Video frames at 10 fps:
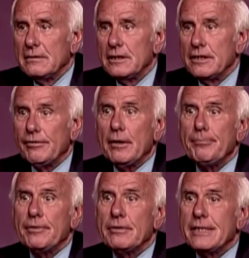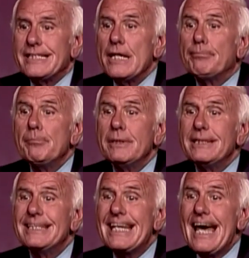Develop the
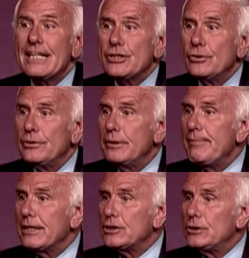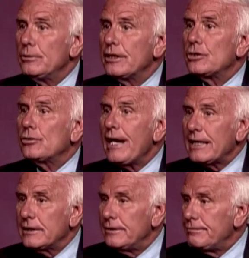temperament and the attitude that makes you
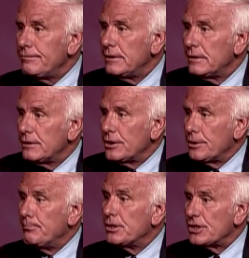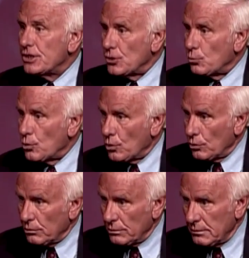attractive to the business
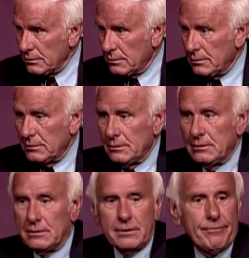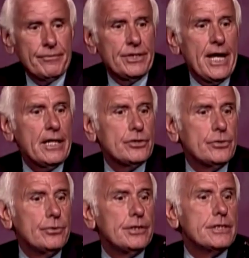world. The
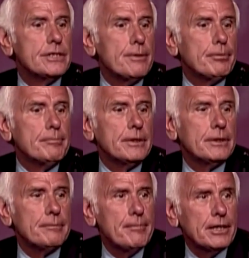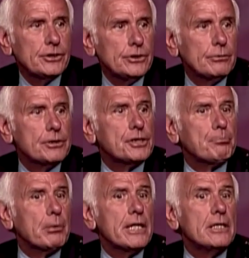attitude and the temperament that makes you a
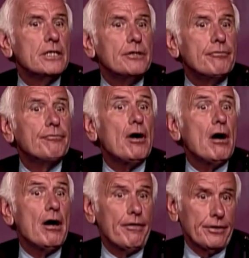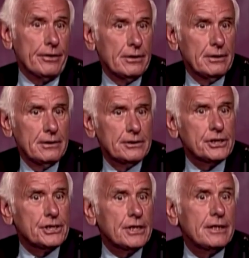splendid father,
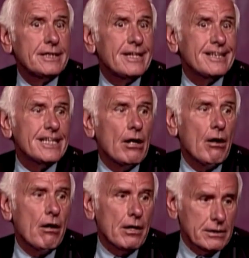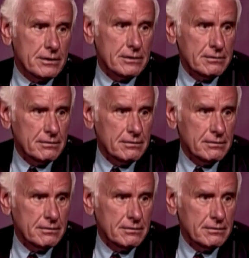studying the art.